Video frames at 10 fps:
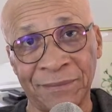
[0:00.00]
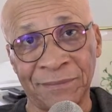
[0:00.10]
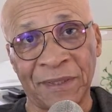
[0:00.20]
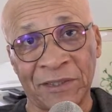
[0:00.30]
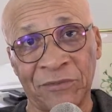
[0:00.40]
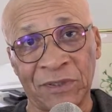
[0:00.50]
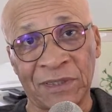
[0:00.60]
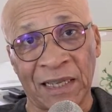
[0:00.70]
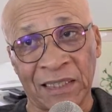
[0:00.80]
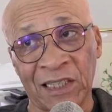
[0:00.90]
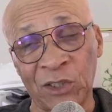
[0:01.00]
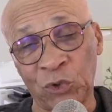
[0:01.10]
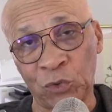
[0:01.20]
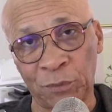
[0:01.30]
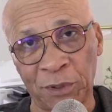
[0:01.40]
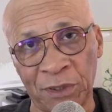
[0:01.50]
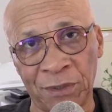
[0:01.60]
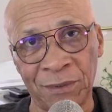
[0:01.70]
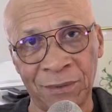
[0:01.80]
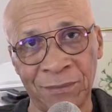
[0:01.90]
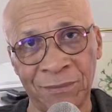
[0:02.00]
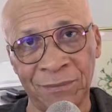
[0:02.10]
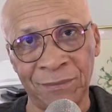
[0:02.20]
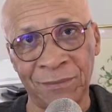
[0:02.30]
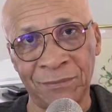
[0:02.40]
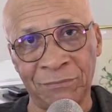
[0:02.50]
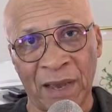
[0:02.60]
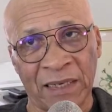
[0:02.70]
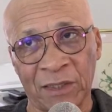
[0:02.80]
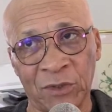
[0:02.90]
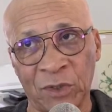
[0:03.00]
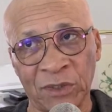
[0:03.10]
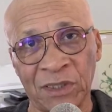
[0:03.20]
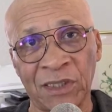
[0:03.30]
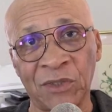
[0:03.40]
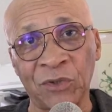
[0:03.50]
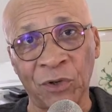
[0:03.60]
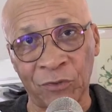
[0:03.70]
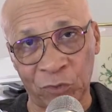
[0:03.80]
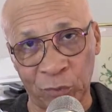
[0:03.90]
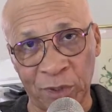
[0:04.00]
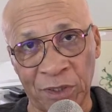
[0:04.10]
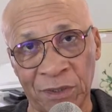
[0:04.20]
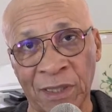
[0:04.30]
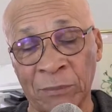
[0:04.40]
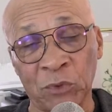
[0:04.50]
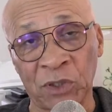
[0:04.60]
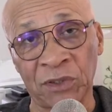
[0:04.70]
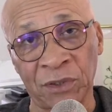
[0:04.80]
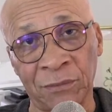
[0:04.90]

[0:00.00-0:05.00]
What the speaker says: But he feels like he should be. Biden doesn't deserve to be that position.